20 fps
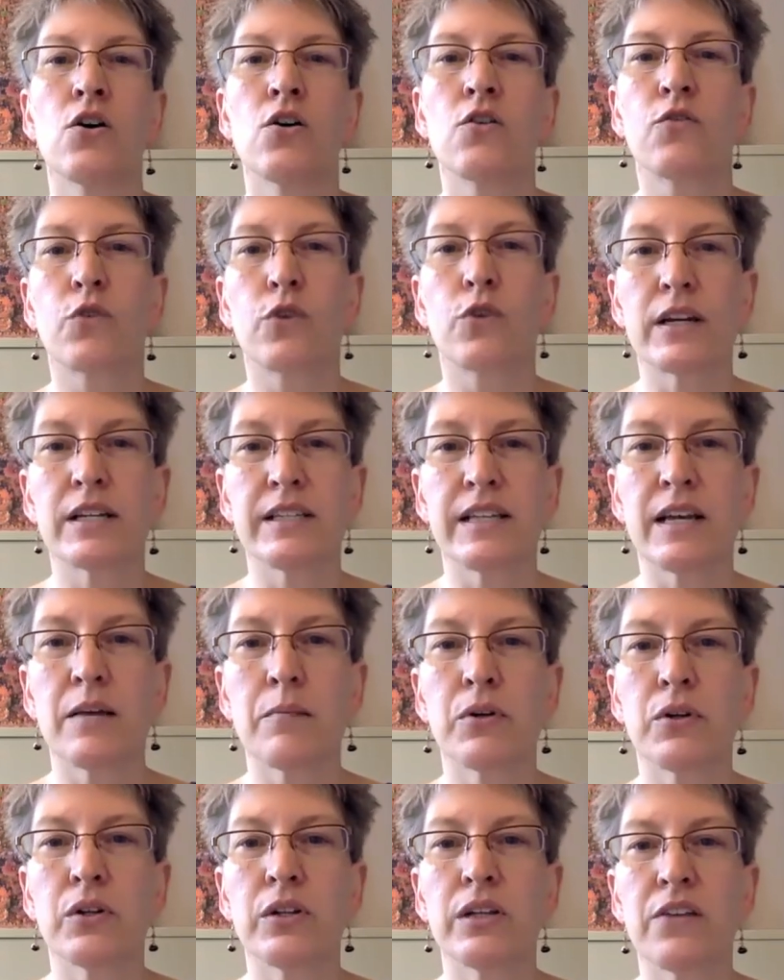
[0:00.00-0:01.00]
For
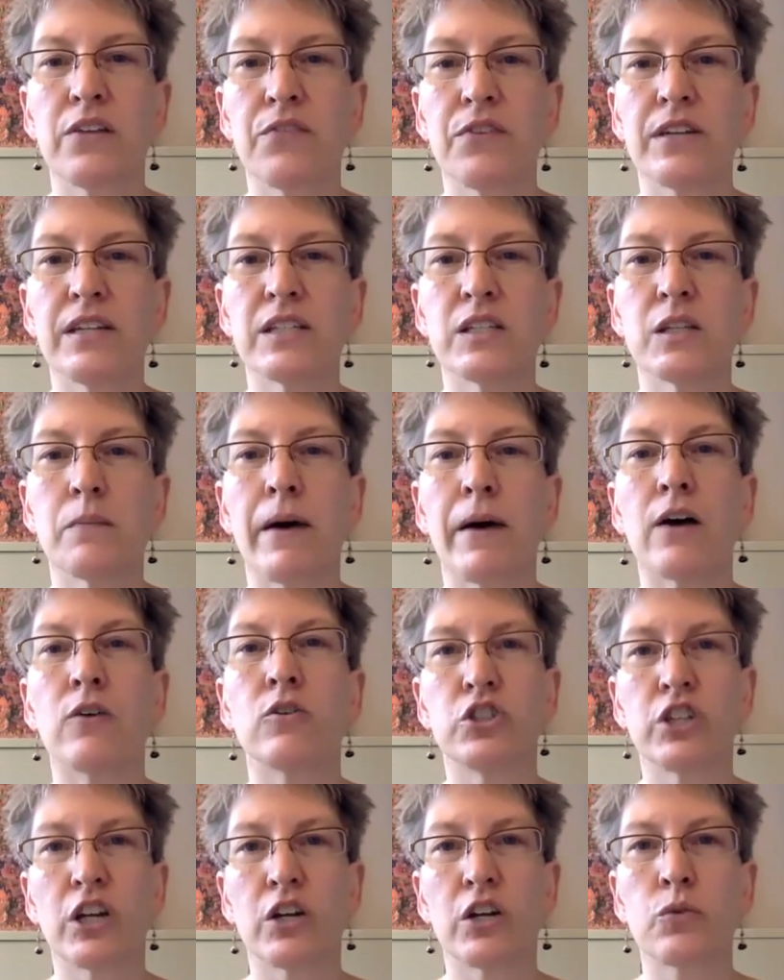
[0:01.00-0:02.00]
example, if it is about
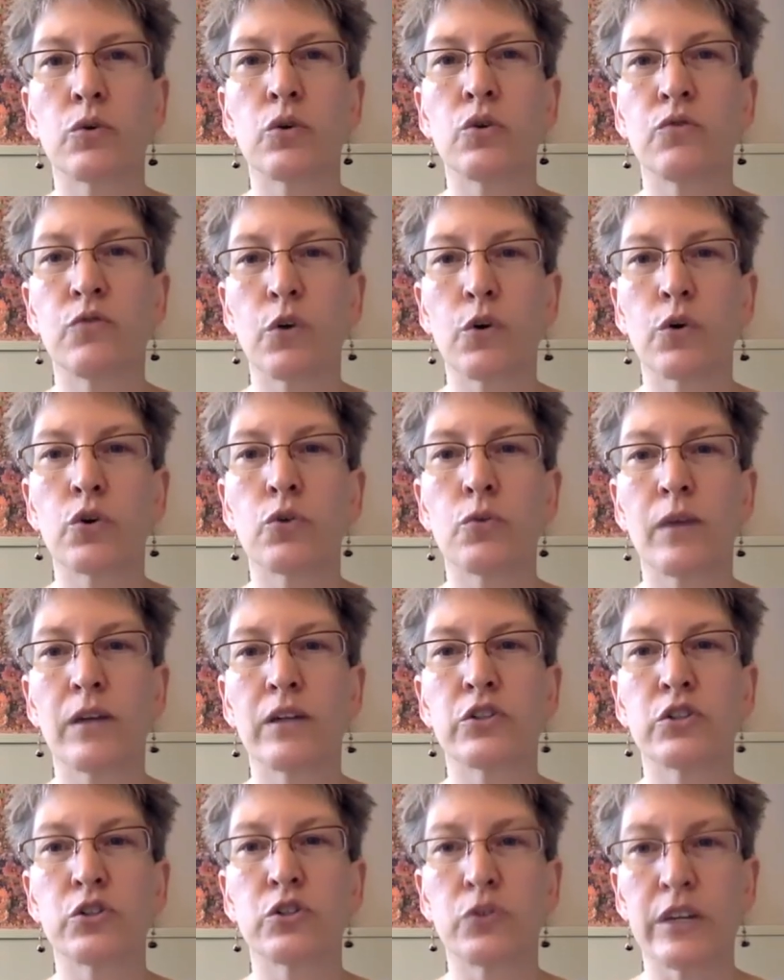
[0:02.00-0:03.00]
general voter
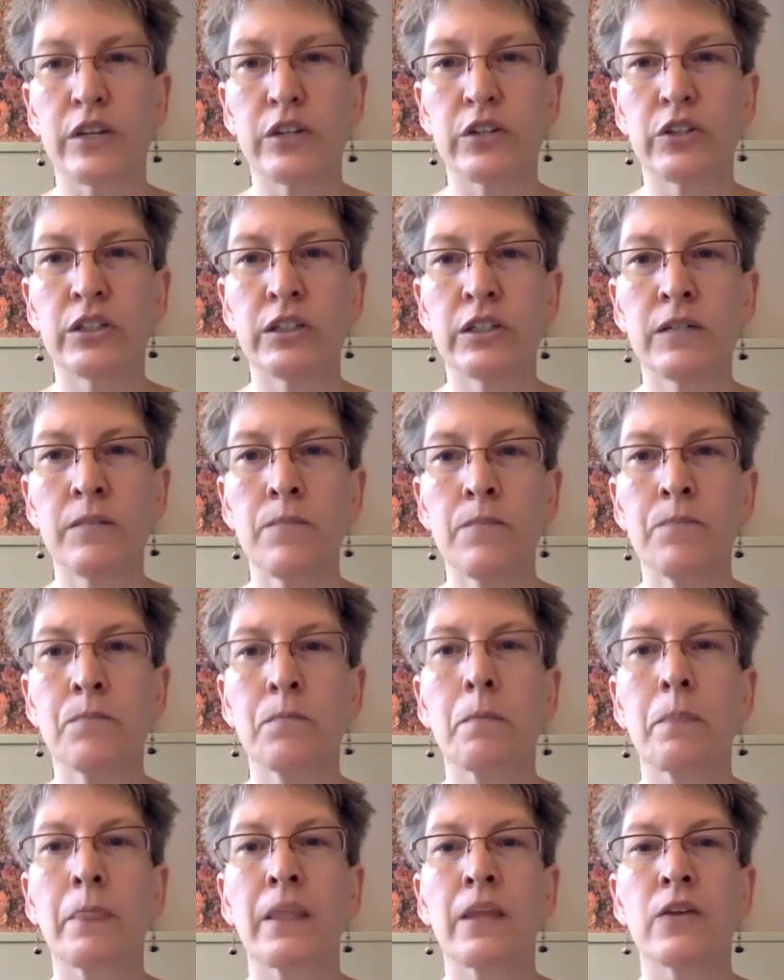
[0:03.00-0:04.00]
registration,
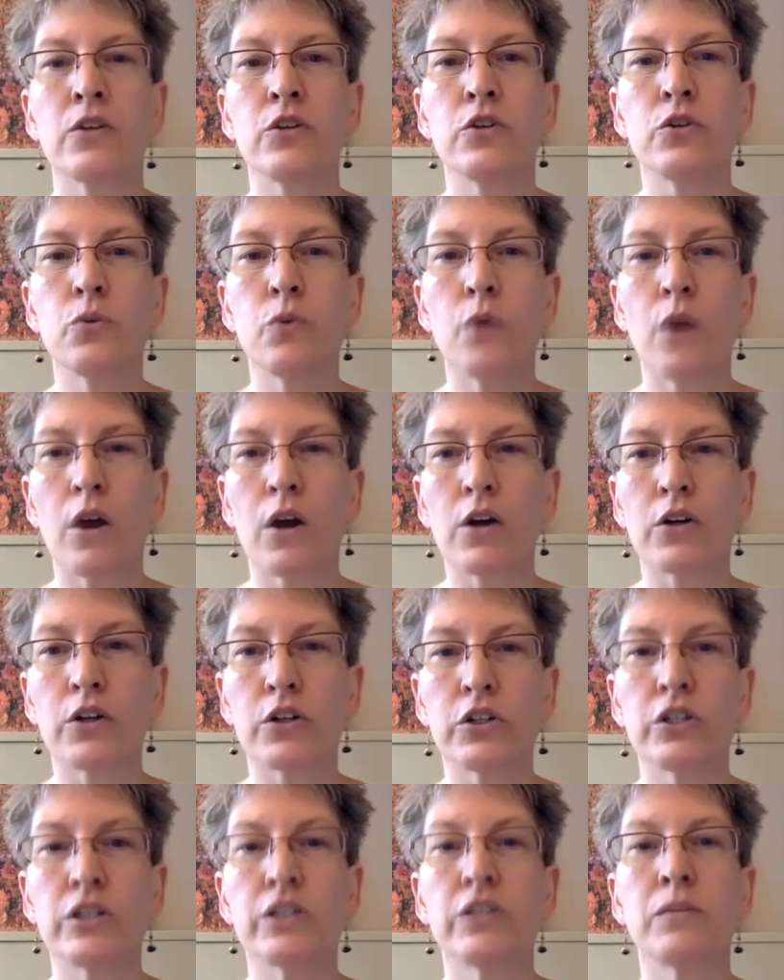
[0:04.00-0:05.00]
you are
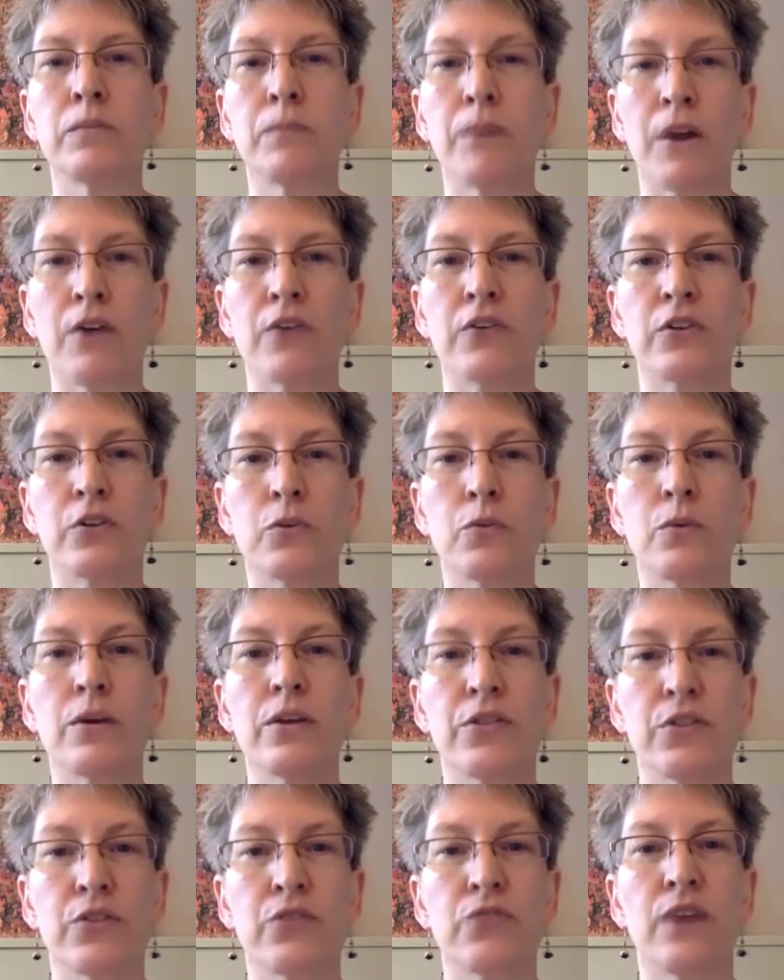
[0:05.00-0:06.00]
good to partner with
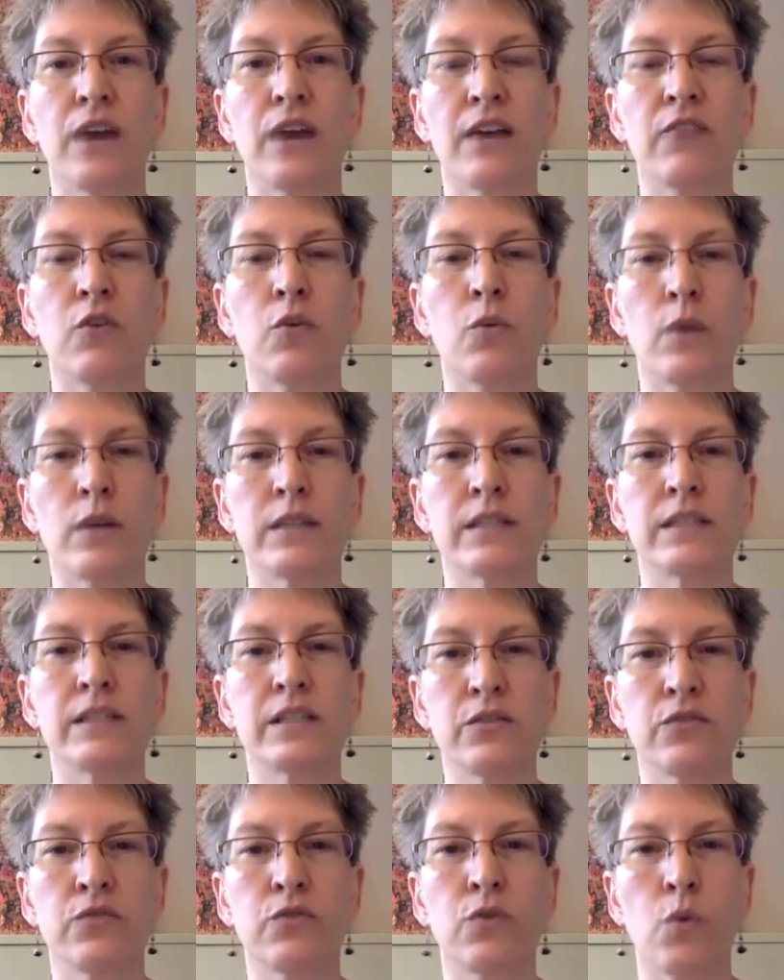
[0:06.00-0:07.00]
the
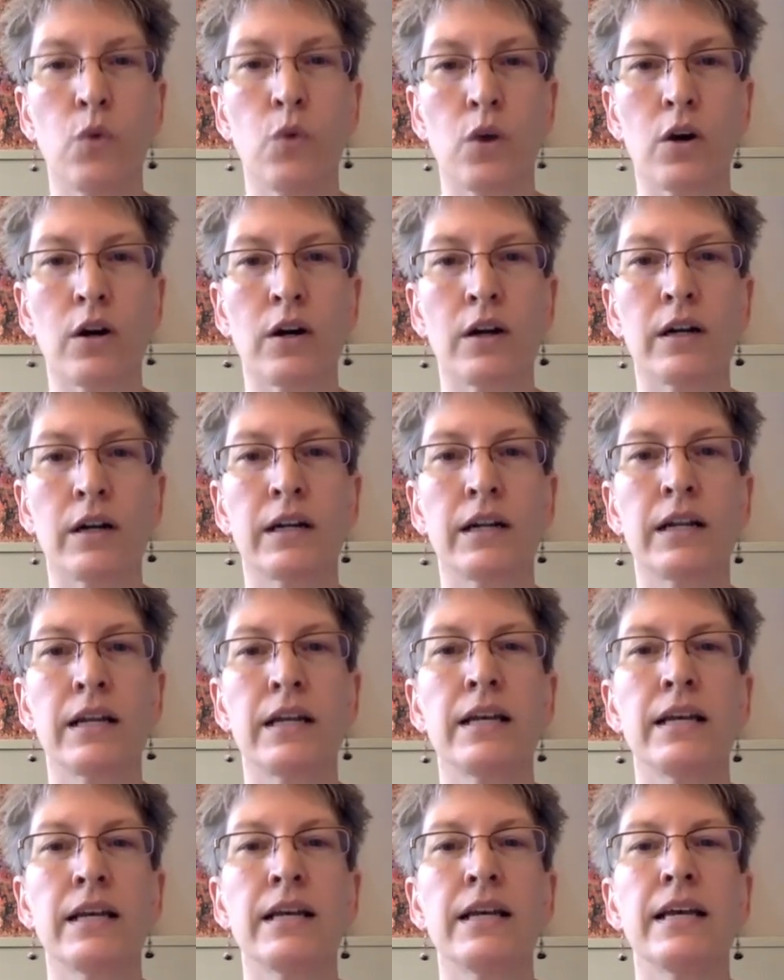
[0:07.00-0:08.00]
501c4.
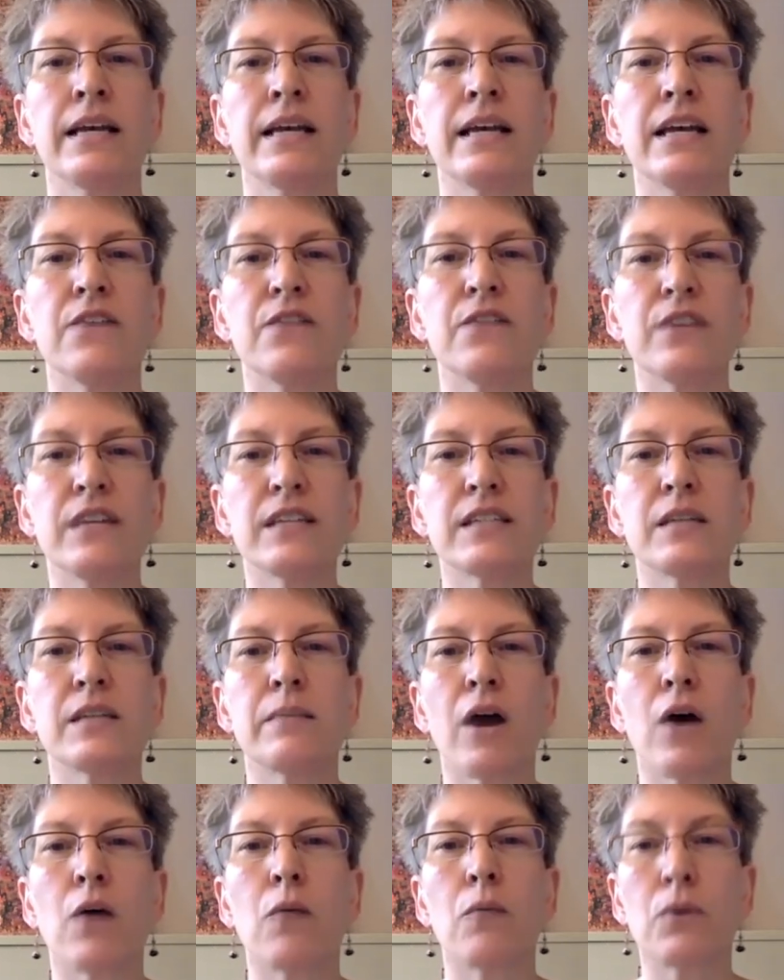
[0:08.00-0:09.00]
If it is
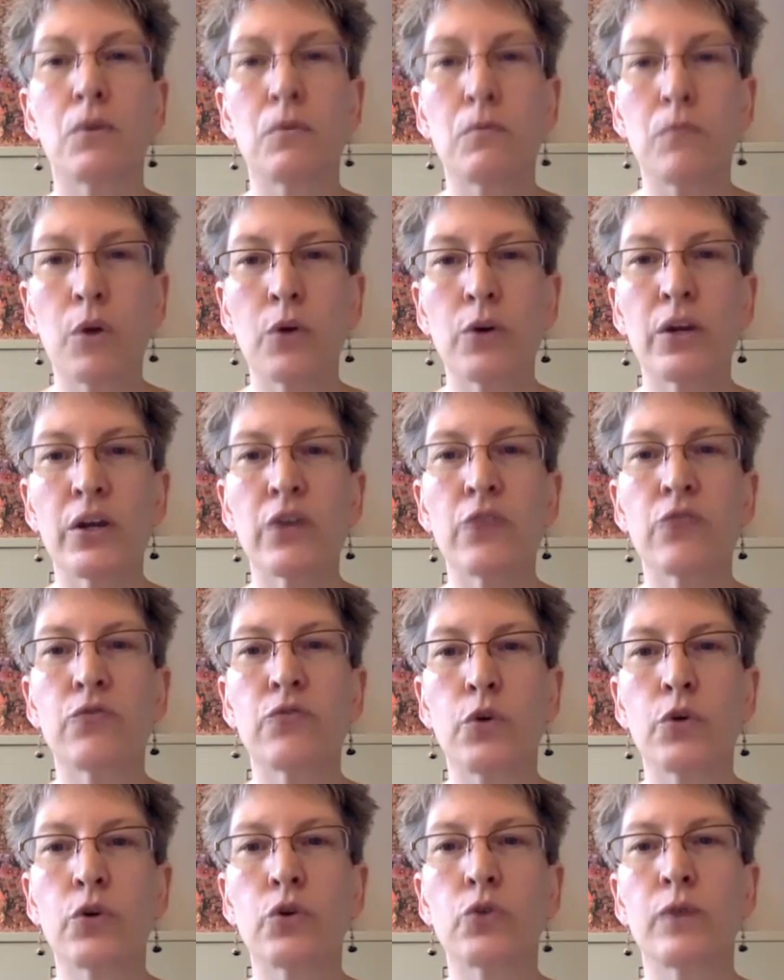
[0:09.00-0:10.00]
about promoting
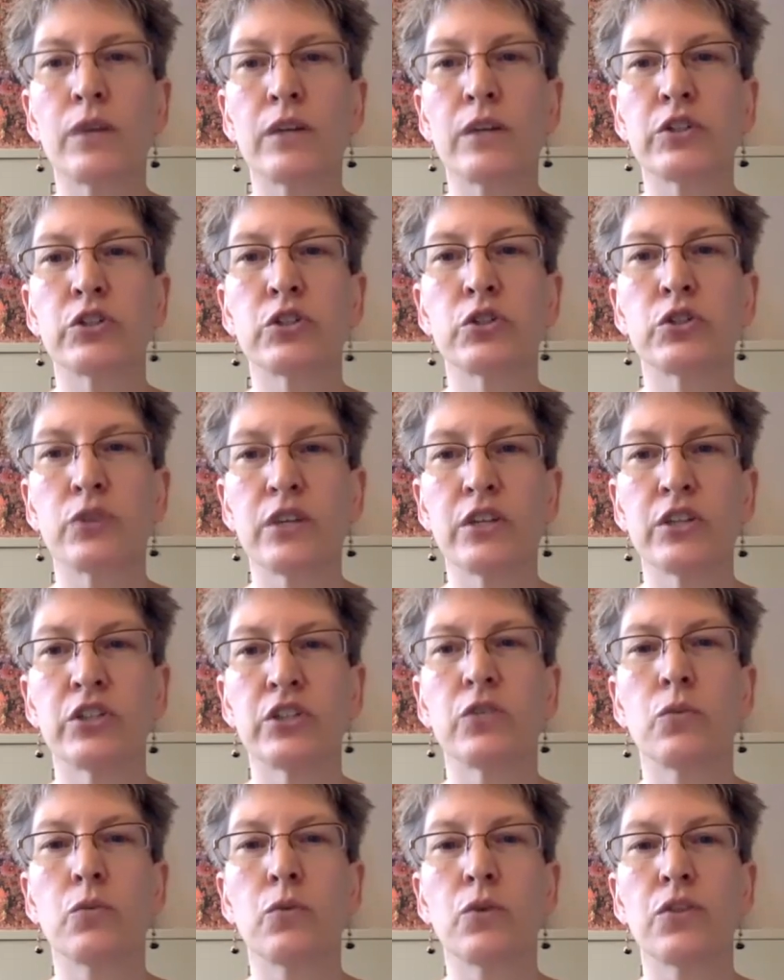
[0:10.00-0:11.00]
voter
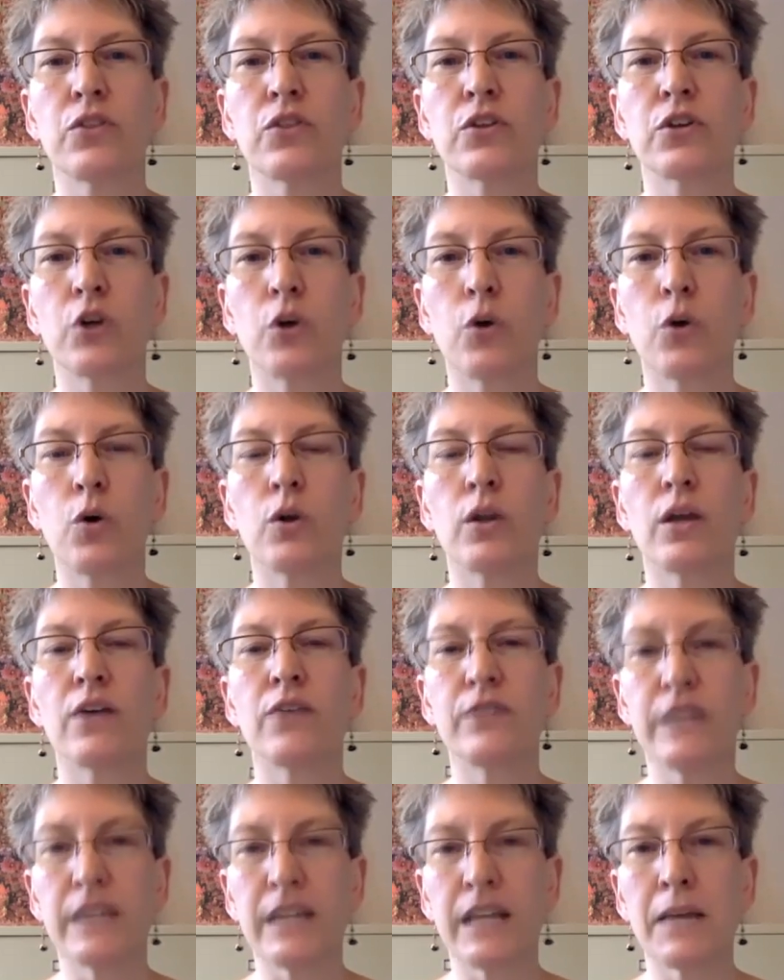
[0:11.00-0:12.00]
registration with the goal
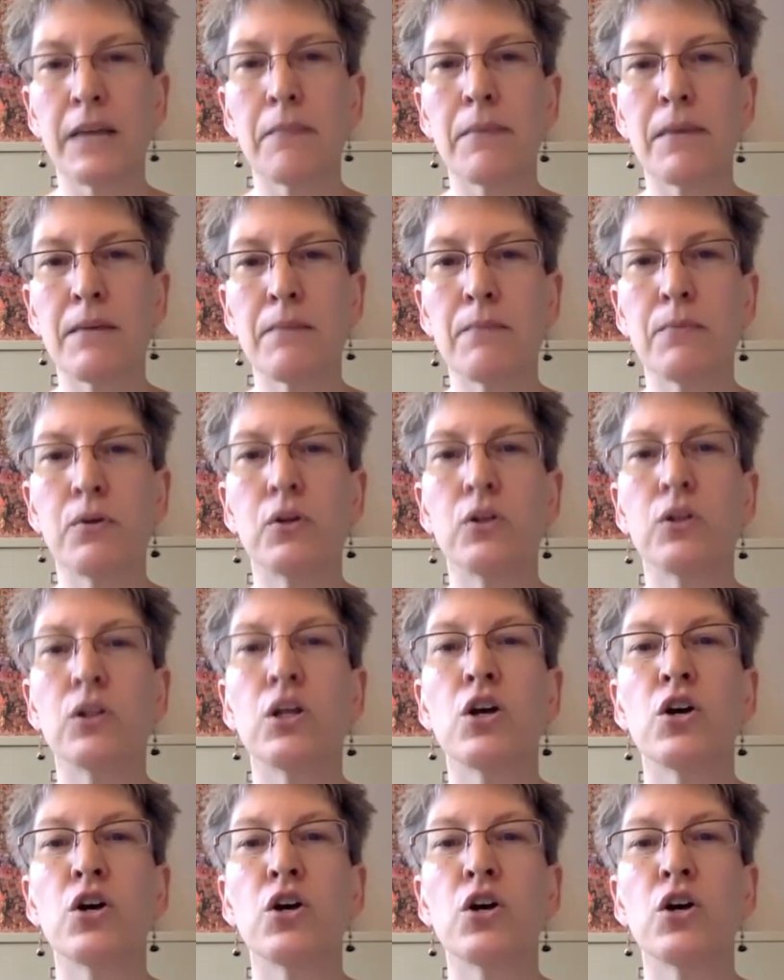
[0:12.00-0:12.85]
of getting people